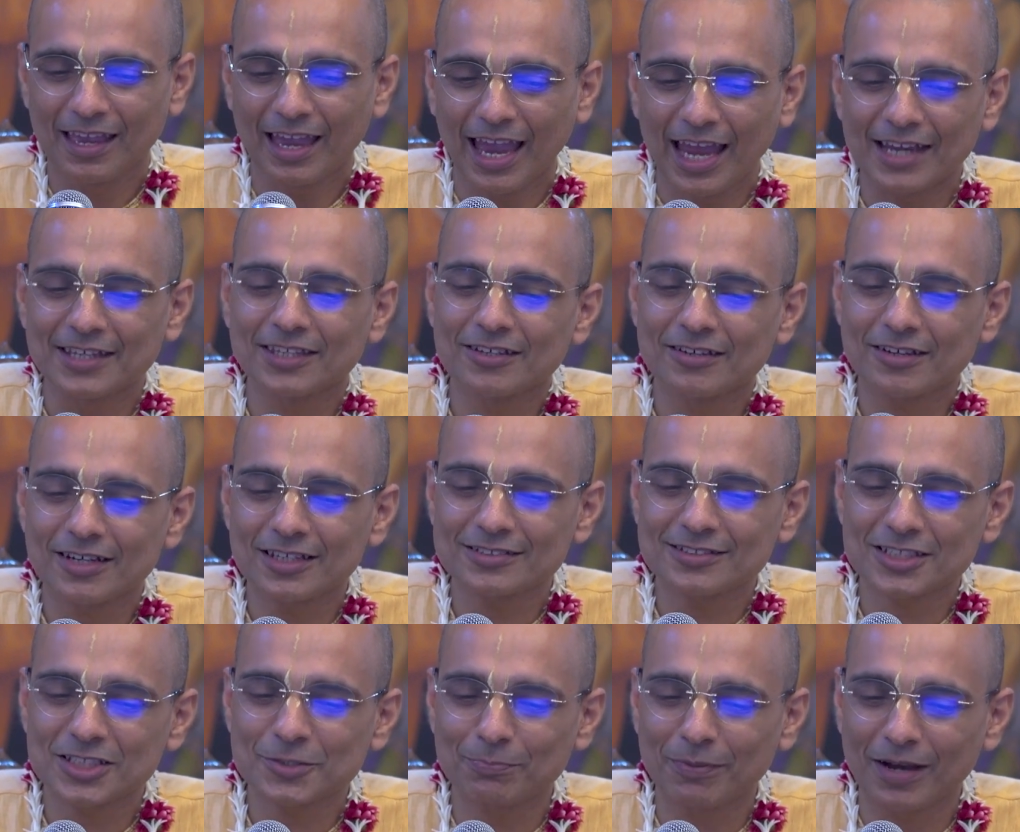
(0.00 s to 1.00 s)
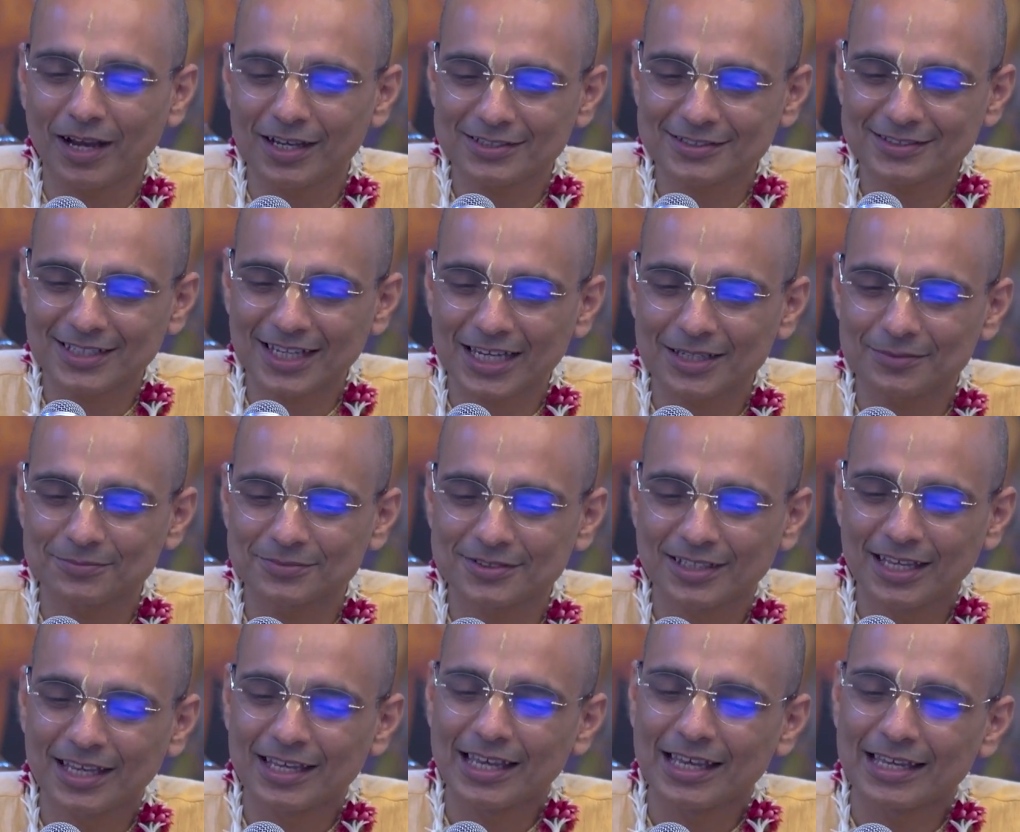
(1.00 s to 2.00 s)
And hearing such pastimes
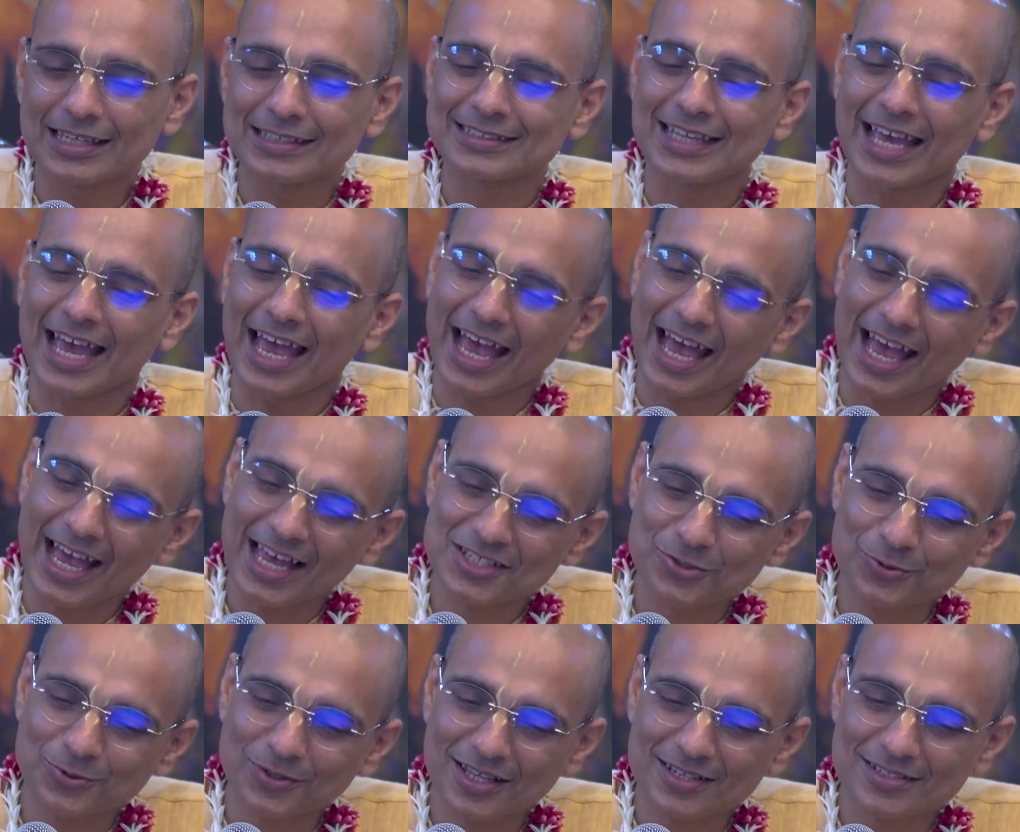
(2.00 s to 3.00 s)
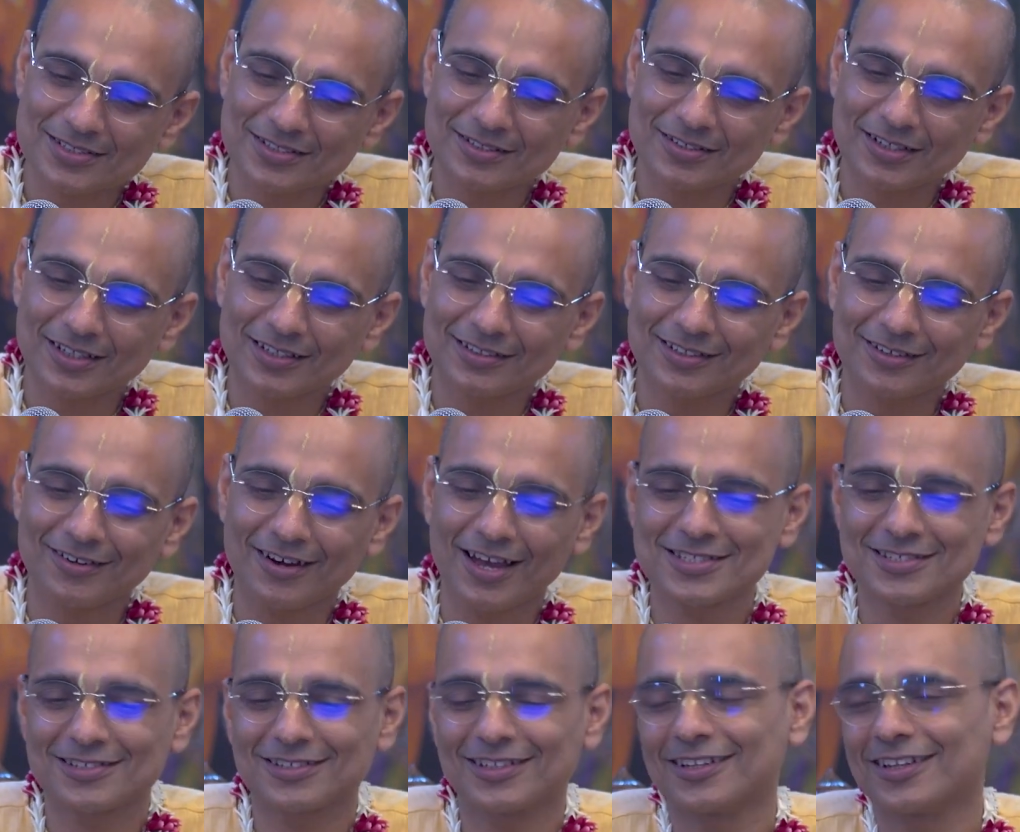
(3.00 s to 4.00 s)
is as good as hearing the
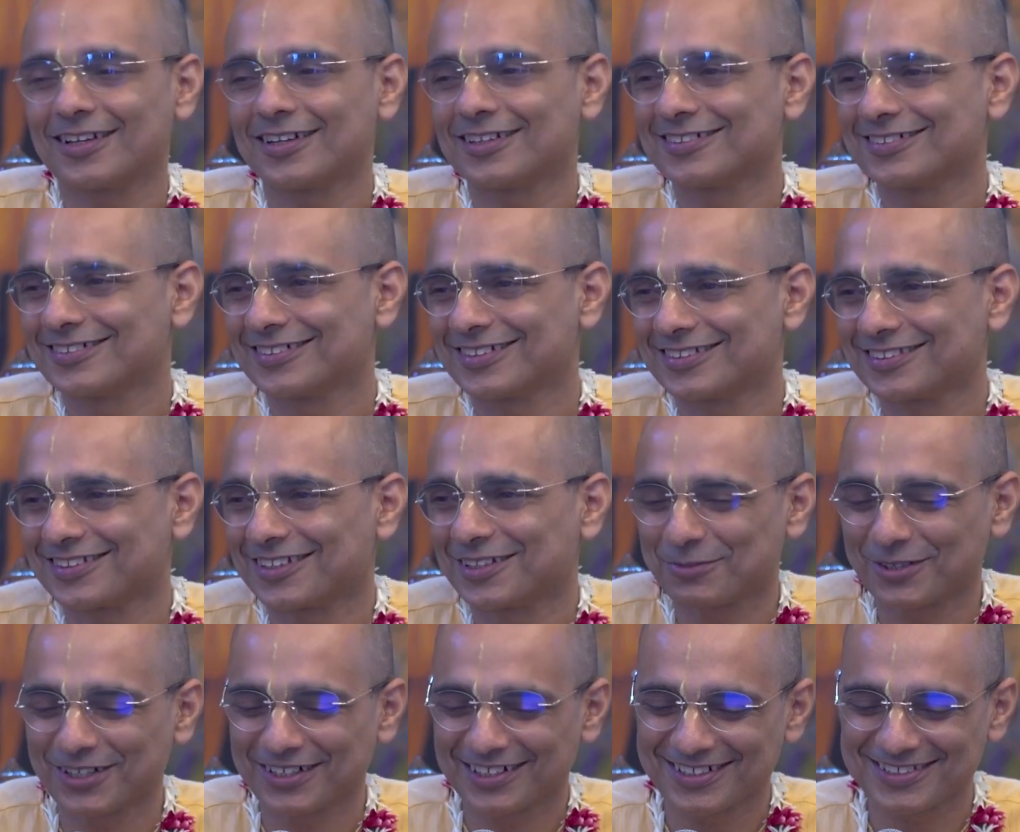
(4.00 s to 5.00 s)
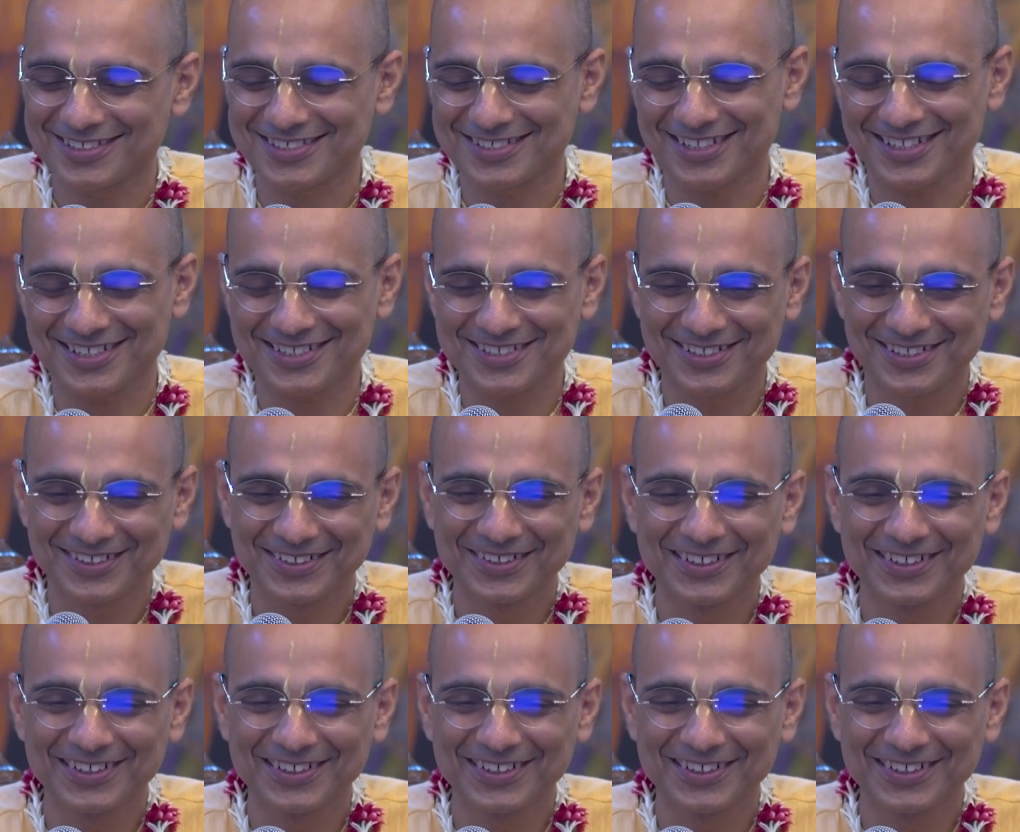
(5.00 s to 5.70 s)
Ras Leela in the liberated stage.